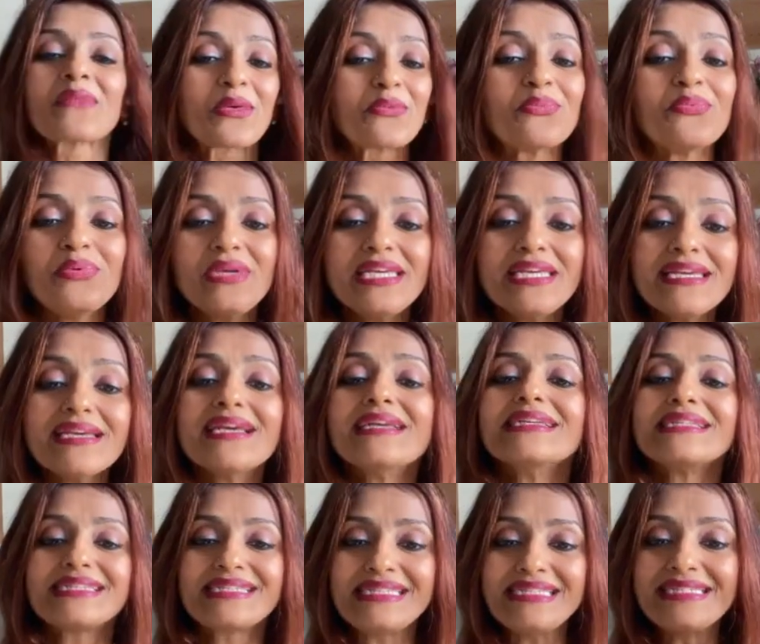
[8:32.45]
We
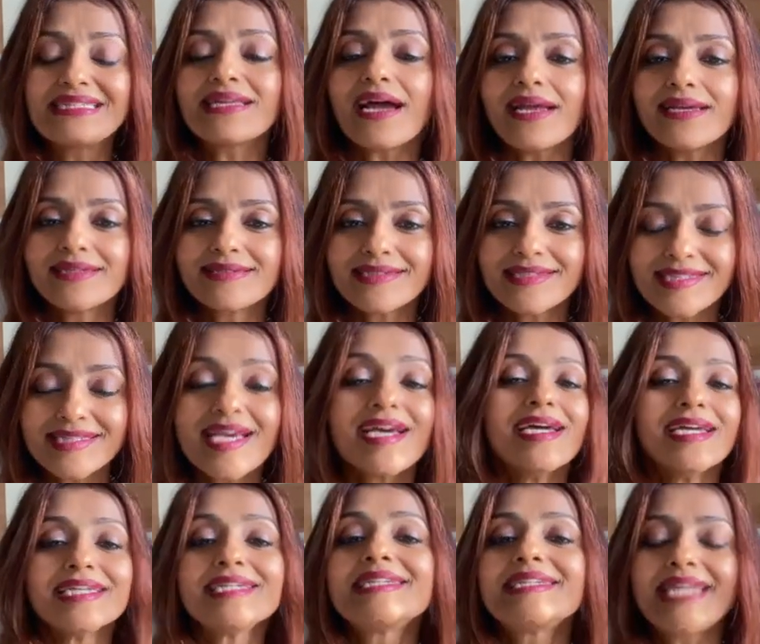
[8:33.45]
see tigers
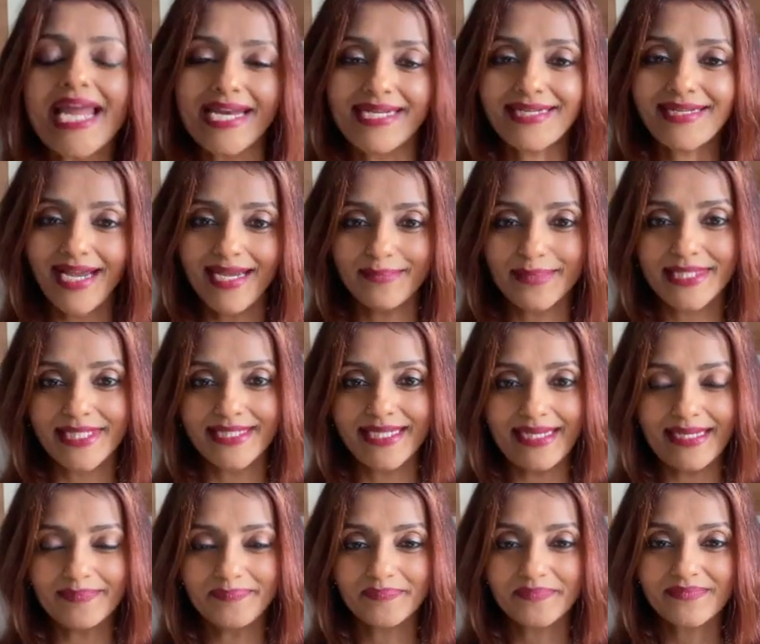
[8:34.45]
10 times a day,
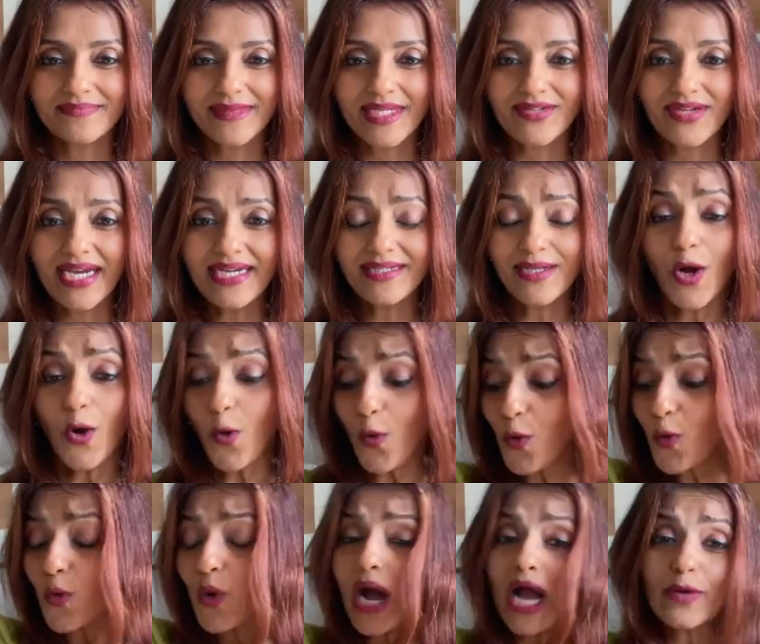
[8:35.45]
right?
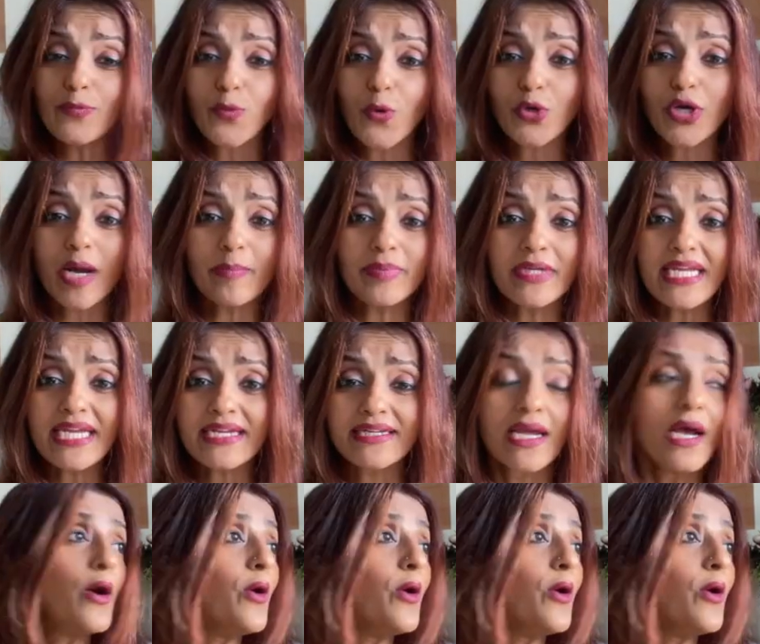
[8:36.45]
Oh, I woke up late.